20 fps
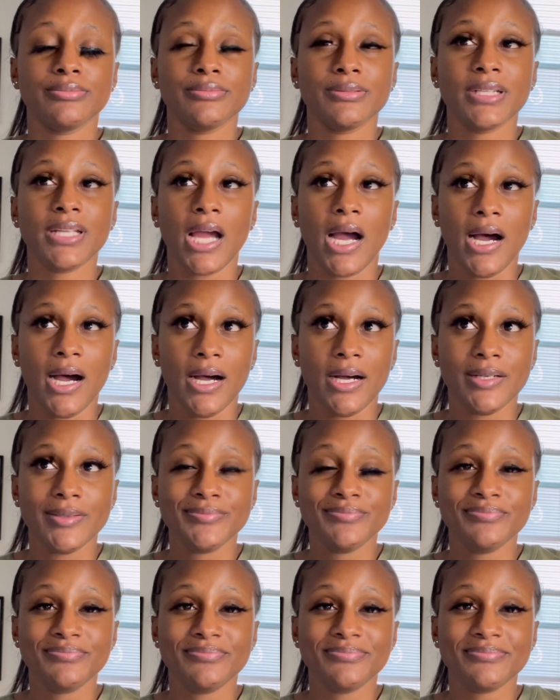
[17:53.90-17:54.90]
y'all,
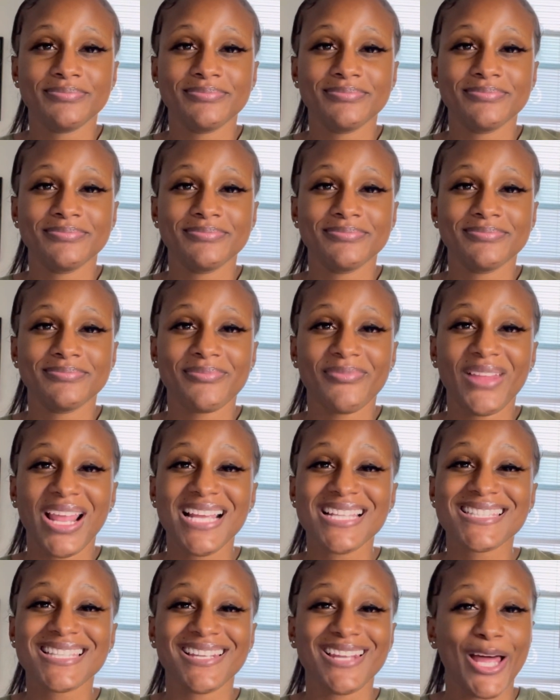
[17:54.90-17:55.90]

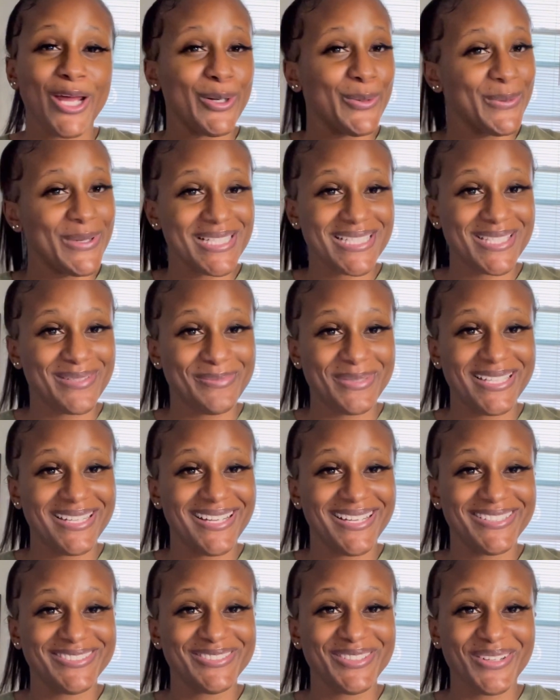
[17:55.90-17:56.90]
it's a lot of work to be
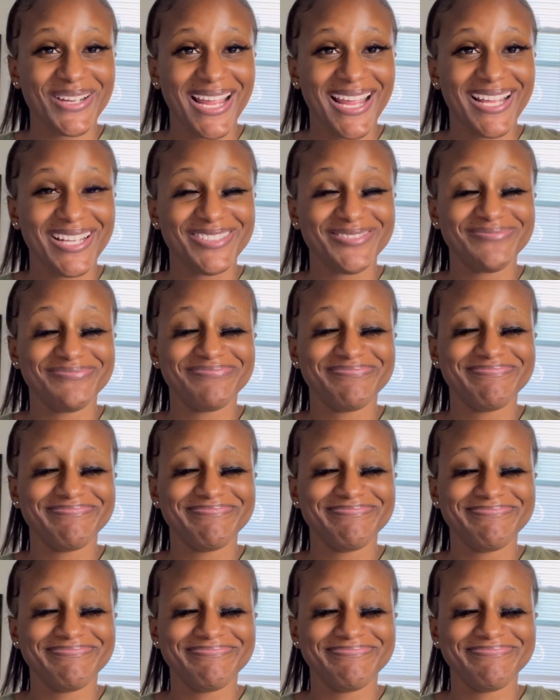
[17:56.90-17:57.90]
done, okay?
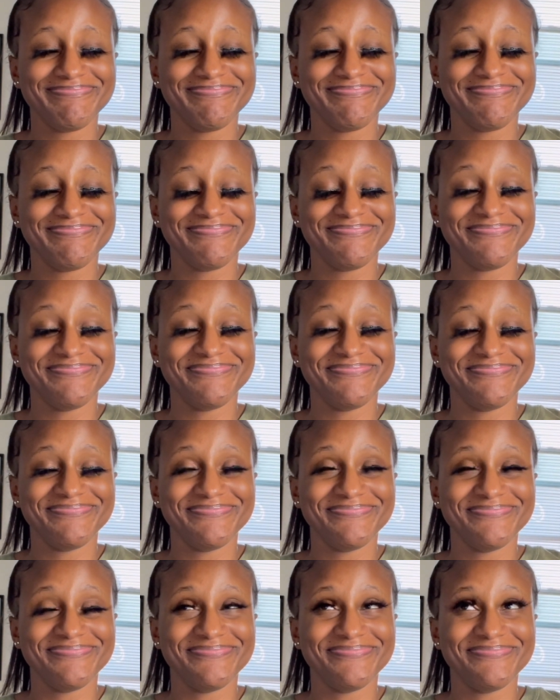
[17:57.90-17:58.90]

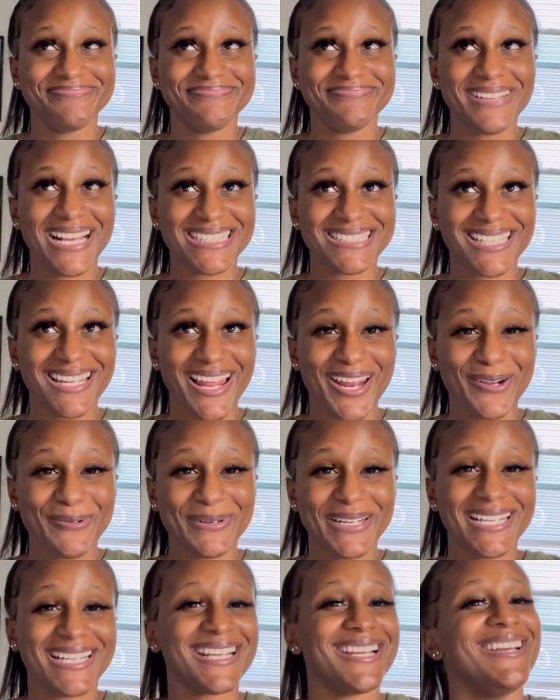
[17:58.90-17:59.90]
Mm, it's a lot of
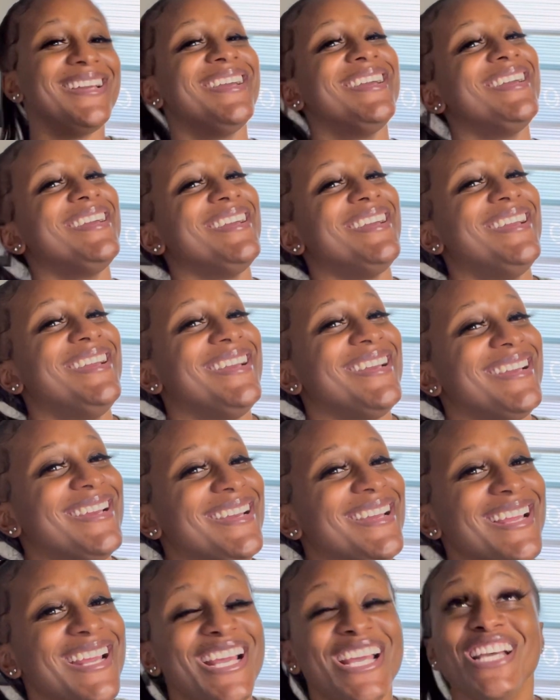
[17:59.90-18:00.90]
work.
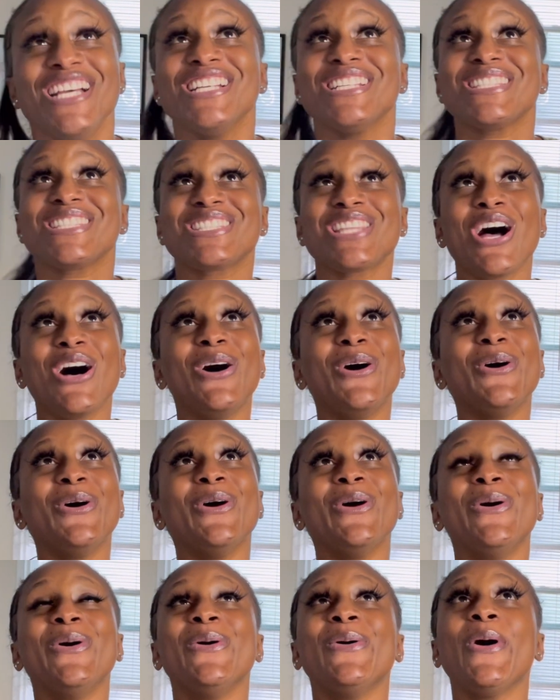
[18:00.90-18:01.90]

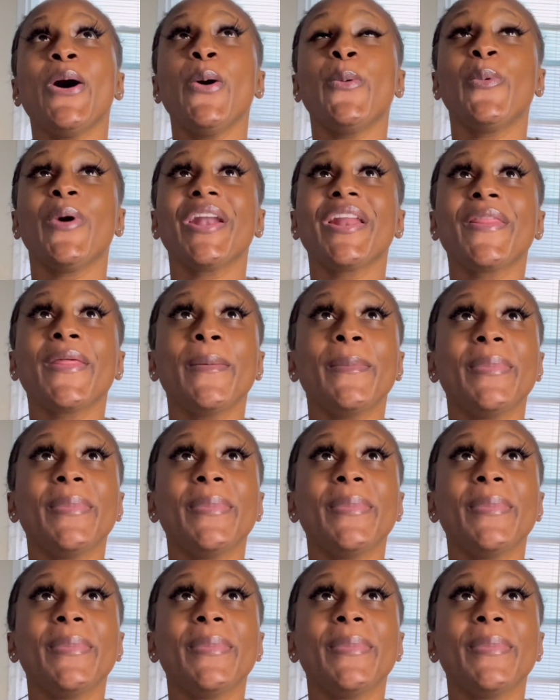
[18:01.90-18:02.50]
So one of the